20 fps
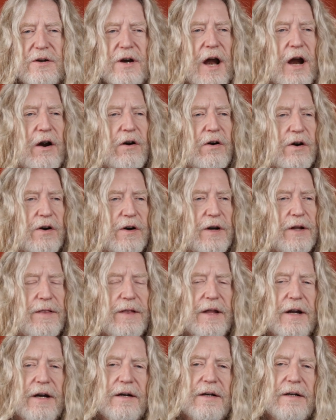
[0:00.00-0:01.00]
error in
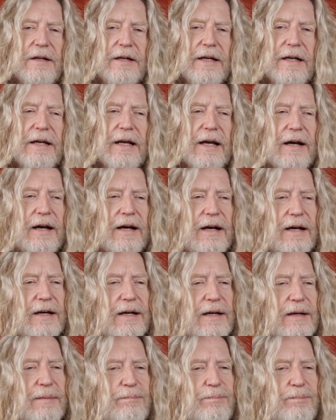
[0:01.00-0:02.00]
there,
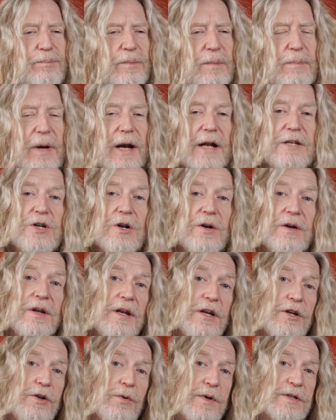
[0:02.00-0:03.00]
but I turned it
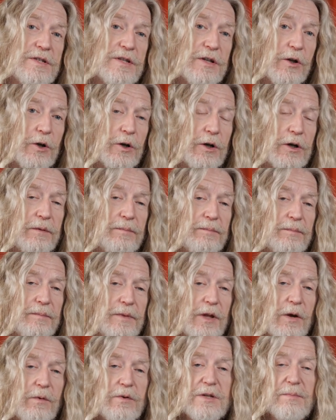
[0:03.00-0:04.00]
into a slur.
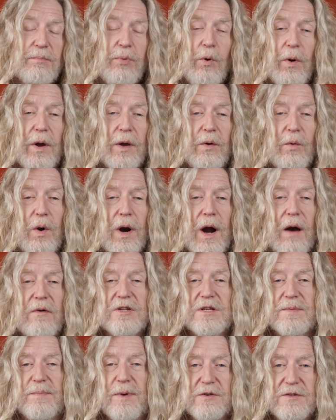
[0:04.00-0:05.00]
There was a point where I
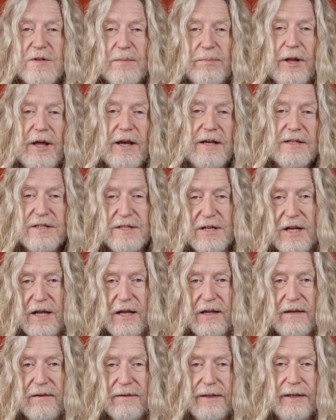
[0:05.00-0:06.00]
was supposed to play a
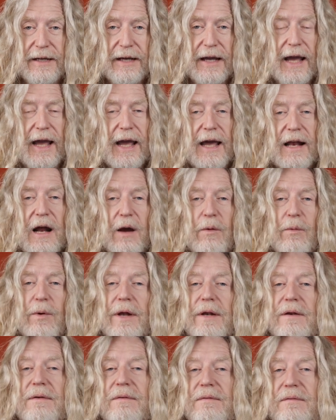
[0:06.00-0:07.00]
C, and I
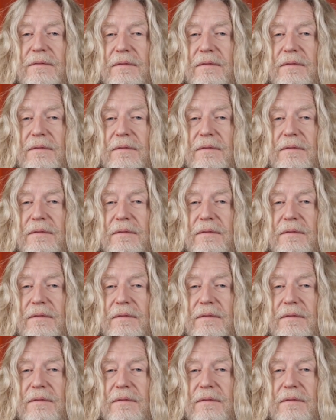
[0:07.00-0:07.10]
went.